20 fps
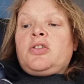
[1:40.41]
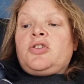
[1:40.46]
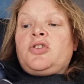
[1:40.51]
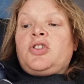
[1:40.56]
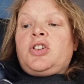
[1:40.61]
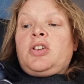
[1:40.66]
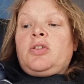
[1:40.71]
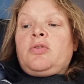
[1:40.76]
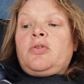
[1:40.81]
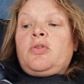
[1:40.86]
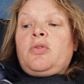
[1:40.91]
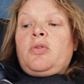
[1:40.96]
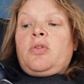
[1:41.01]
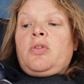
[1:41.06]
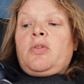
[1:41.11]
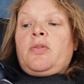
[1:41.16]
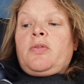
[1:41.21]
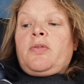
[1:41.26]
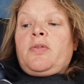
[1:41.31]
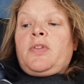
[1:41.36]
Shield
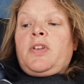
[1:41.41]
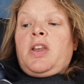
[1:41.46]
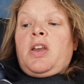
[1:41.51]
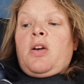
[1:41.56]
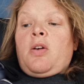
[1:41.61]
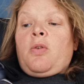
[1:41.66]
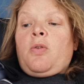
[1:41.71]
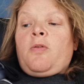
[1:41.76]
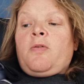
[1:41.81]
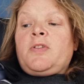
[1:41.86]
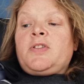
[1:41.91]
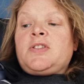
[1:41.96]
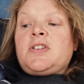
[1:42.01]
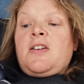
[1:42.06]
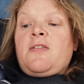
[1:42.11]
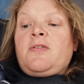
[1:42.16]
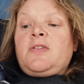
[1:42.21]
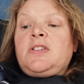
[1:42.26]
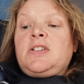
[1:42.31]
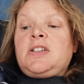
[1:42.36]
all the over
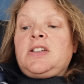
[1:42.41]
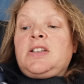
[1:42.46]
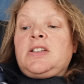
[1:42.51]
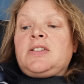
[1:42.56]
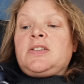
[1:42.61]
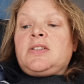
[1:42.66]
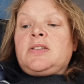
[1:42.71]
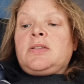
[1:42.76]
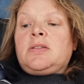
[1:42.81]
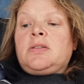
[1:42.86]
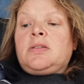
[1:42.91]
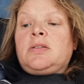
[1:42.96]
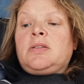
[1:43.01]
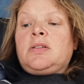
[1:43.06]
70s